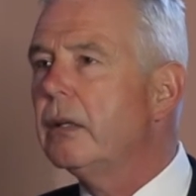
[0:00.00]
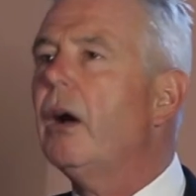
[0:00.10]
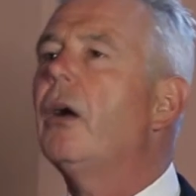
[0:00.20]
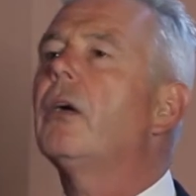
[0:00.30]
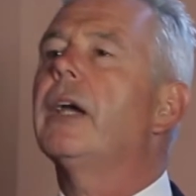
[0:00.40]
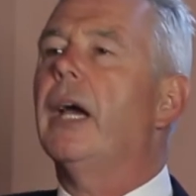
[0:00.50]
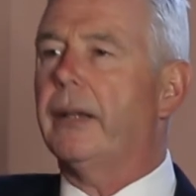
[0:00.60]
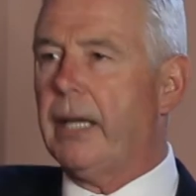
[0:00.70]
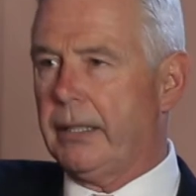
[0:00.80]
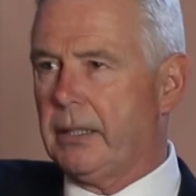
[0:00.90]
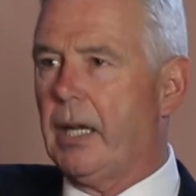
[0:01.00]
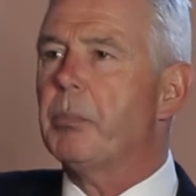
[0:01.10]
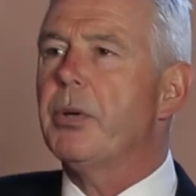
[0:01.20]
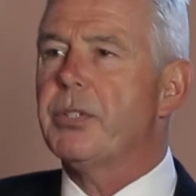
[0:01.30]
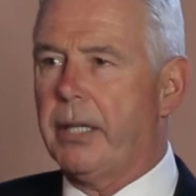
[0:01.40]
Okay, thanks a lot.
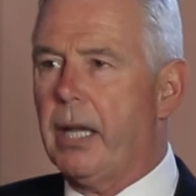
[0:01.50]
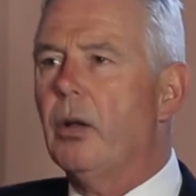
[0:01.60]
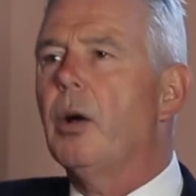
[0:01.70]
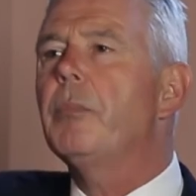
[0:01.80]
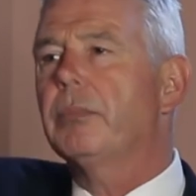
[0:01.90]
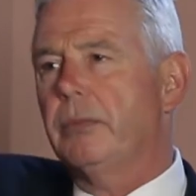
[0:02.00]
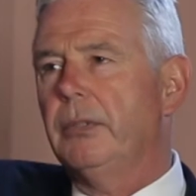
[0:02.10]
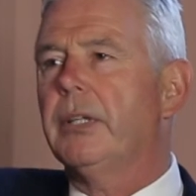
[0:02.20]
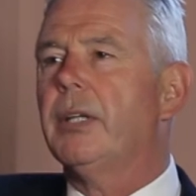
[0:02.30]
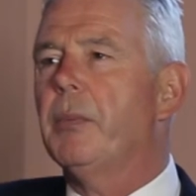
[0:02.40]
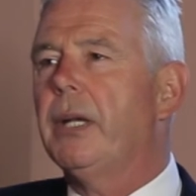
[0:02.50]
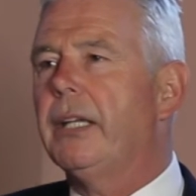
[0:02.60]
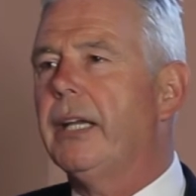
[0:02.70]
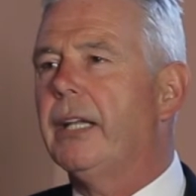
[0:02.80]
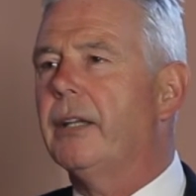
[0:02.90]
Appreciate that, Norm. You get your money
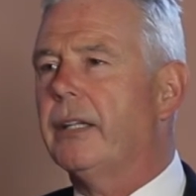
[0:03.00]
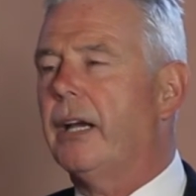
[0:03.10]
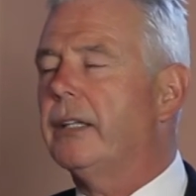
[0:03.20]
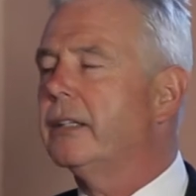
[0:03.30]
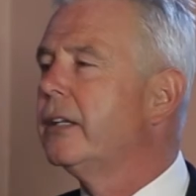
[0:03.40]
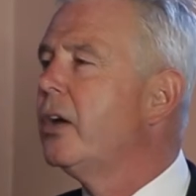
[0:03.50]
at the end of the day.